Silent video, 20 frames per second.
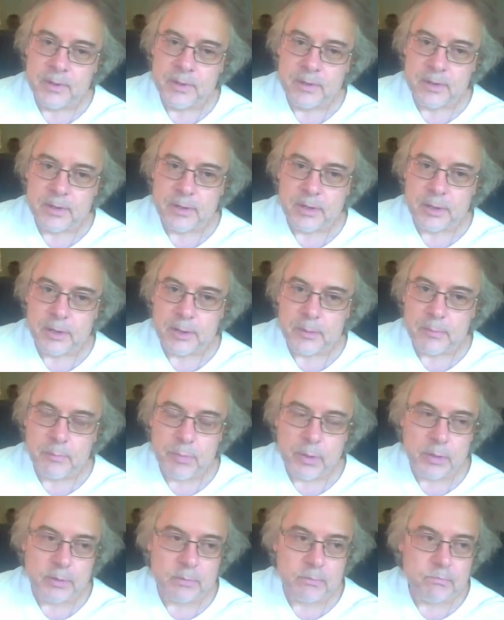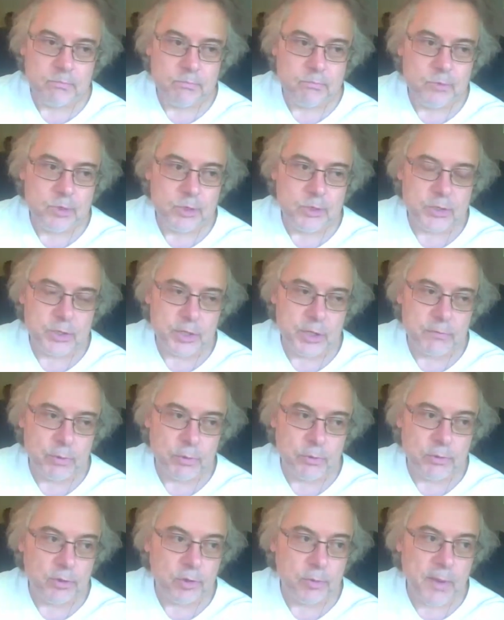uh, but just to give you a
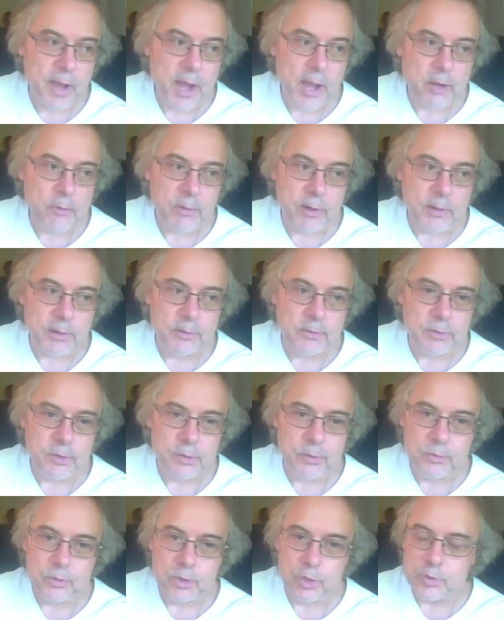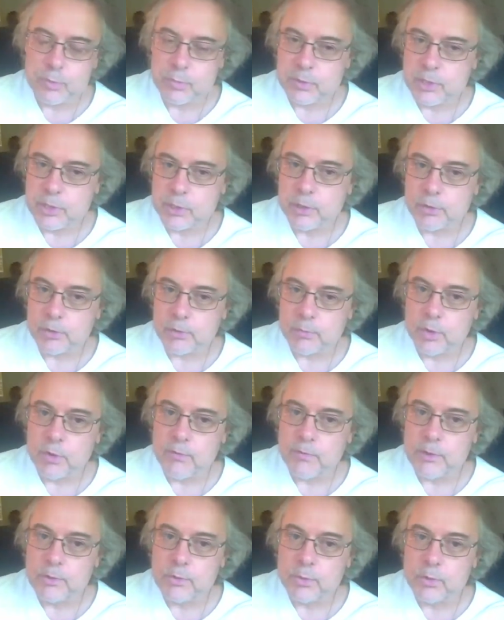little background, those those particular
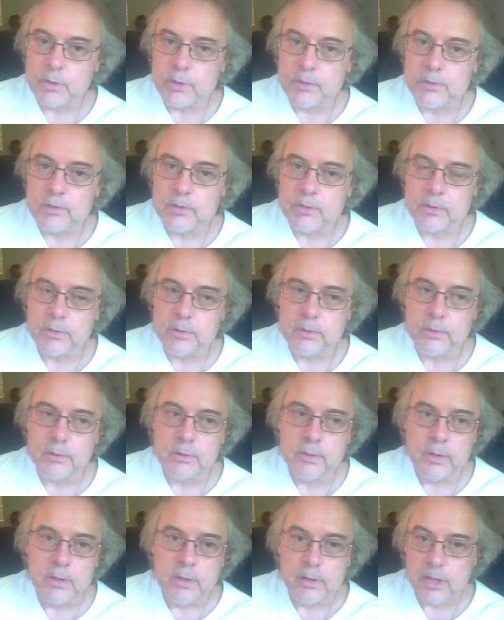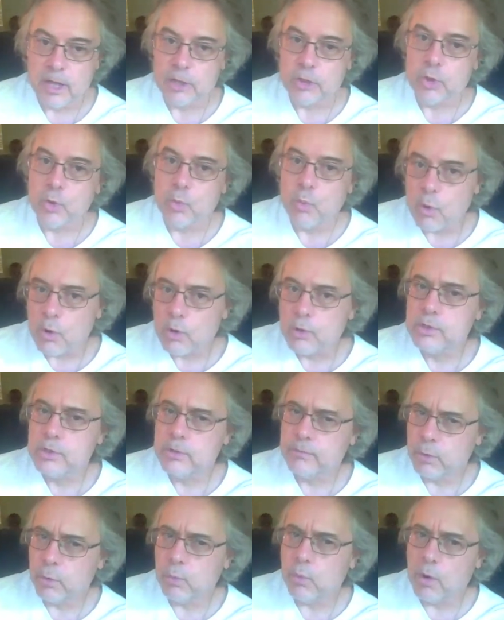movies were considered like the worst of the
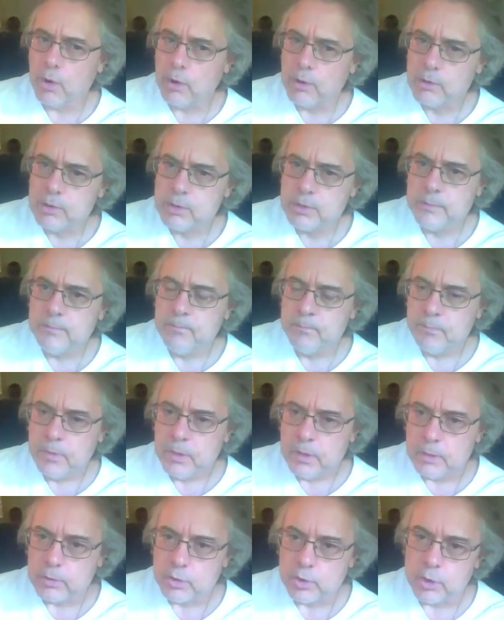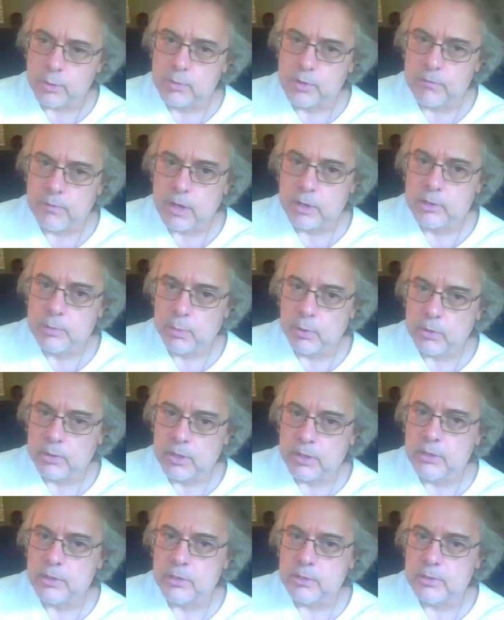worst in terms of
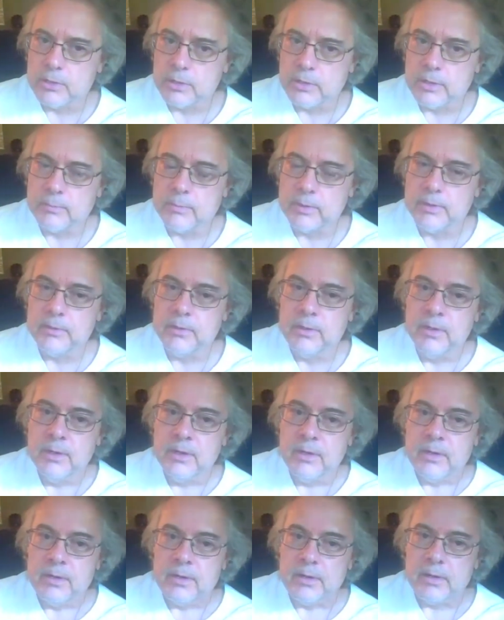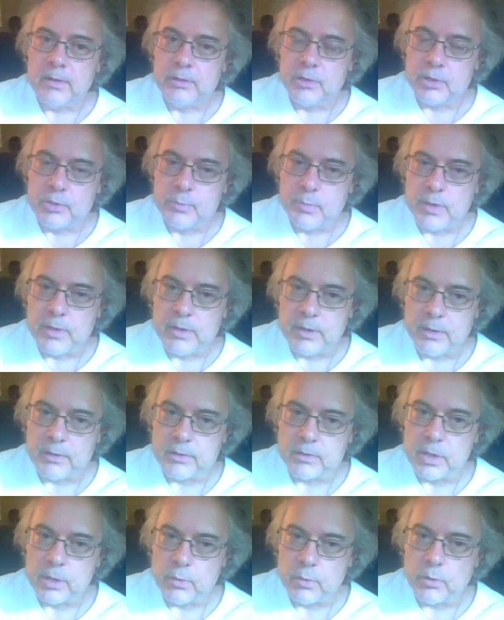exploitation cinema, uh, just because
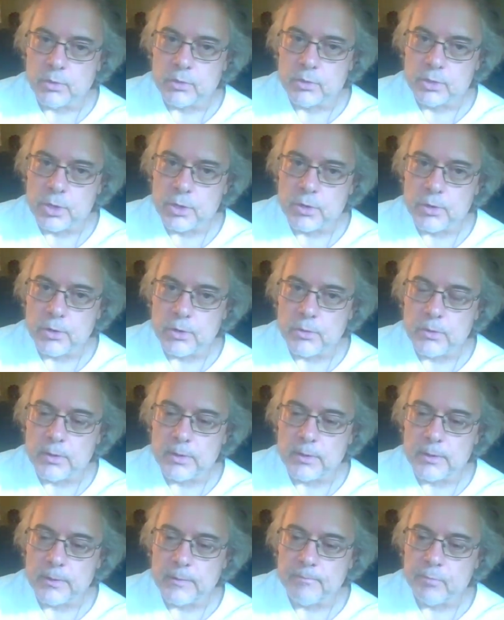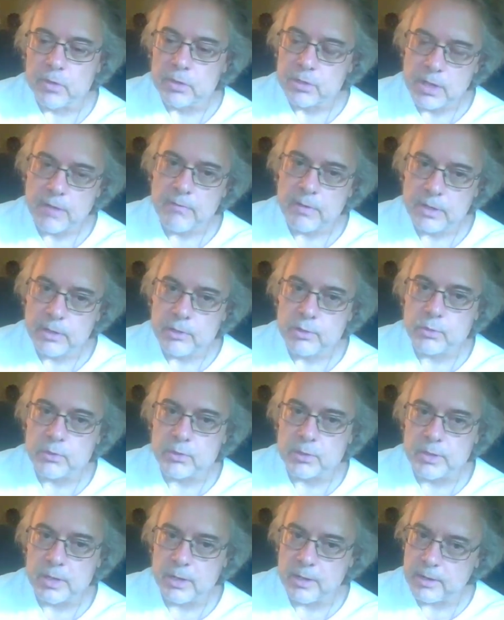they were so, uh, the seventies was a
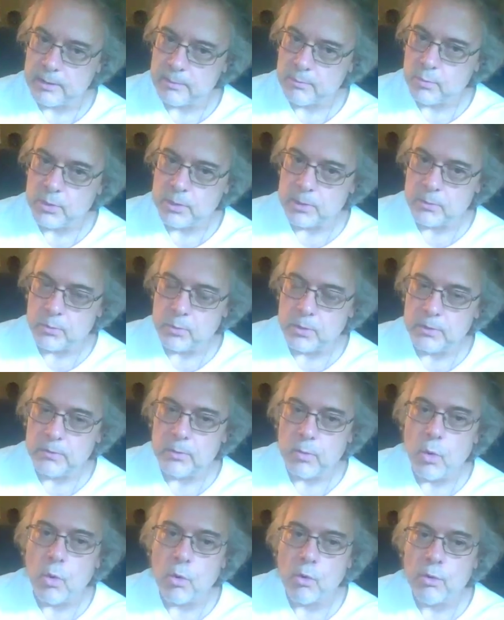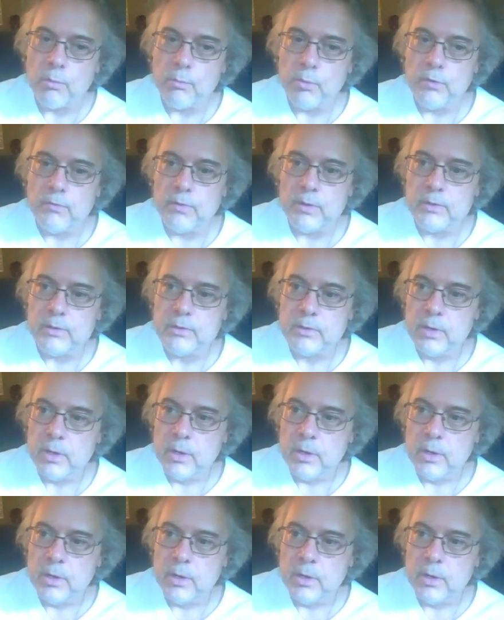time when, when horror movies